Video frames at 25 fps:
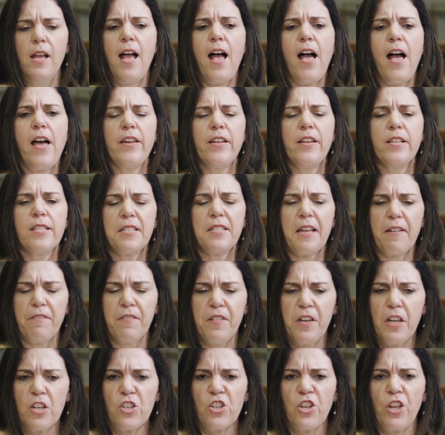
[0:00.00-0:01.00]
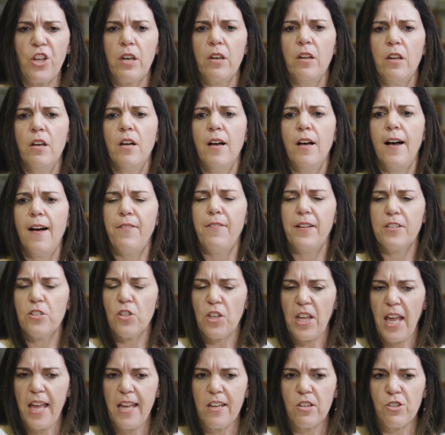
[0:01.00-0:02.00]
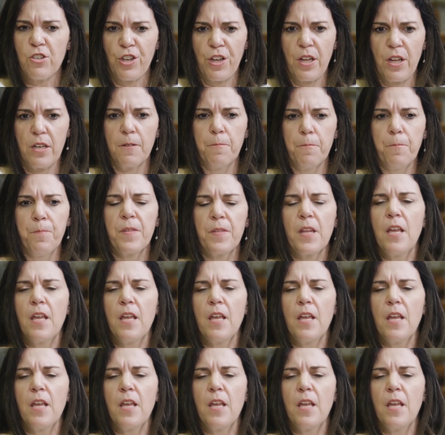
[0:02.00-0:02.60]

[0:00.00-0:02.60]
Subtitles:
and his definition of education,